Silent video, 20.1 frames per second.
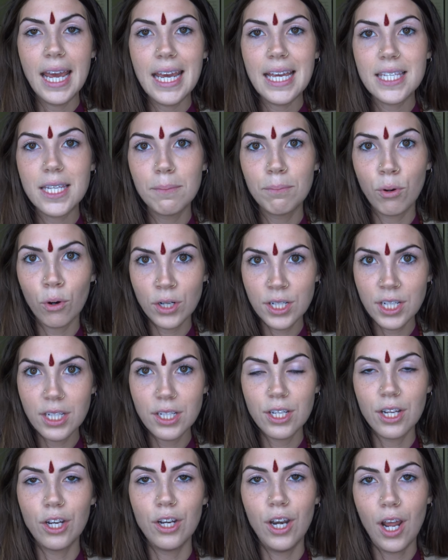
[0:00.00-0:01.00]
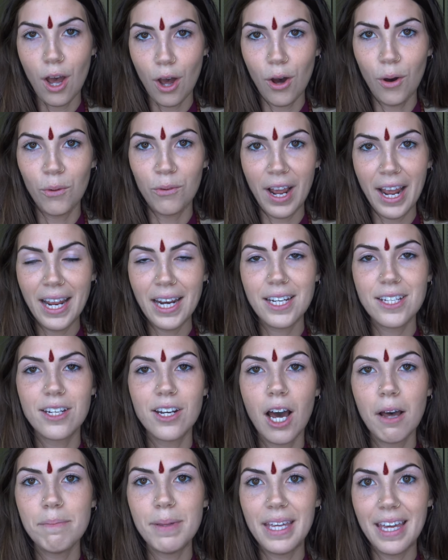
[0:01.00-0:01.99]
it's important to know, right? And to
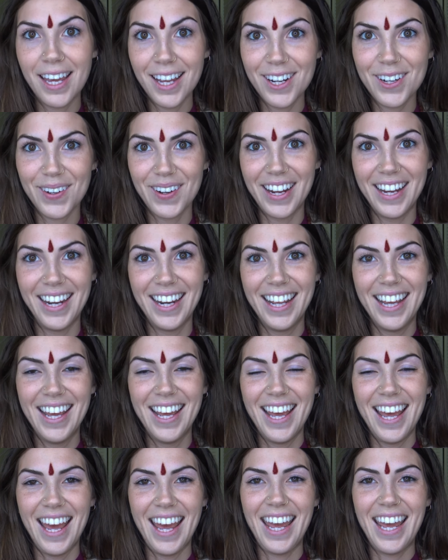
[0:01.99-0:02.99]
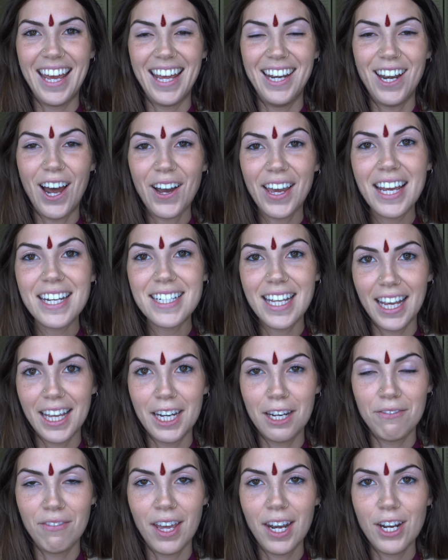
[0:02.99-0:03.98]
not be ignorant and not get
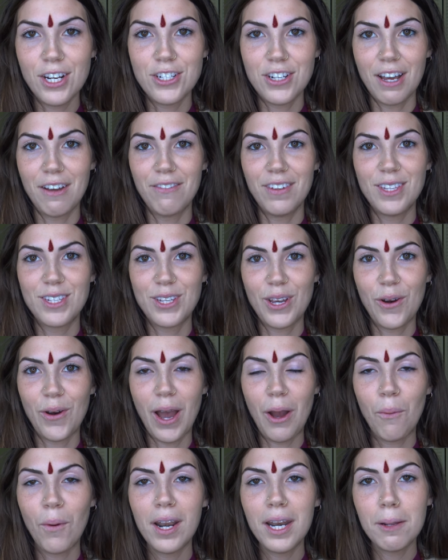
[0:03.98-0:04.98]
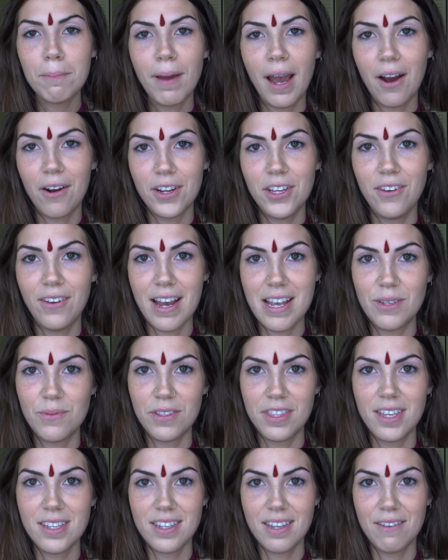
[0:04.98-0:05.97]
taken advantage of. And so I want to empower you guys
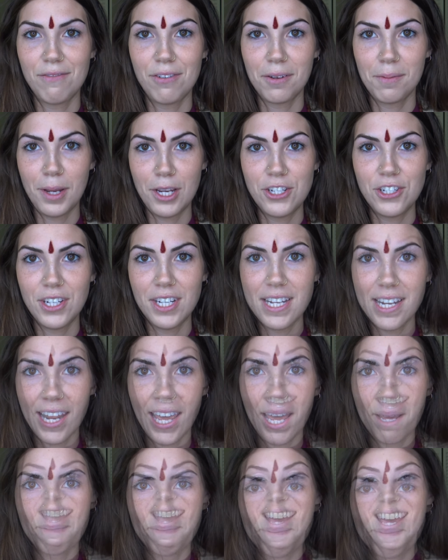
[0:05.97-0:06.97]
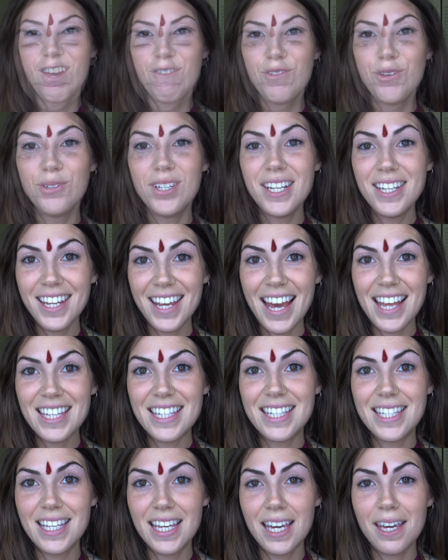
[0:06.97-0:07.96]
with this information today. If you didn't yet
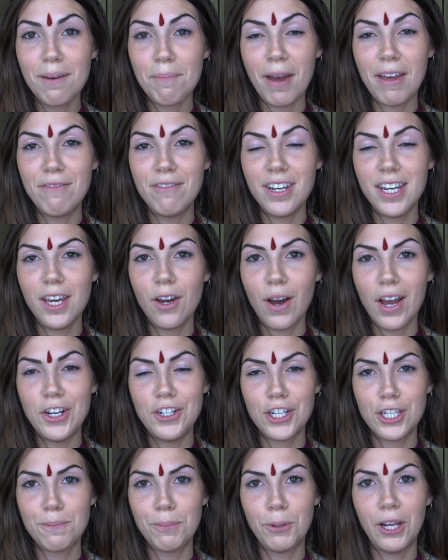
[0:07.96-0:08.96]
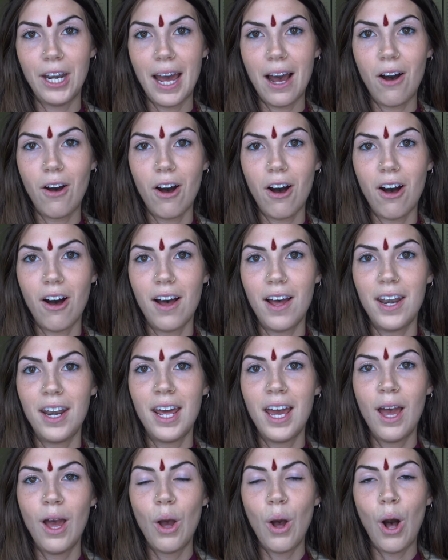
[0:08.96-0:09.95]
see my video I just put out on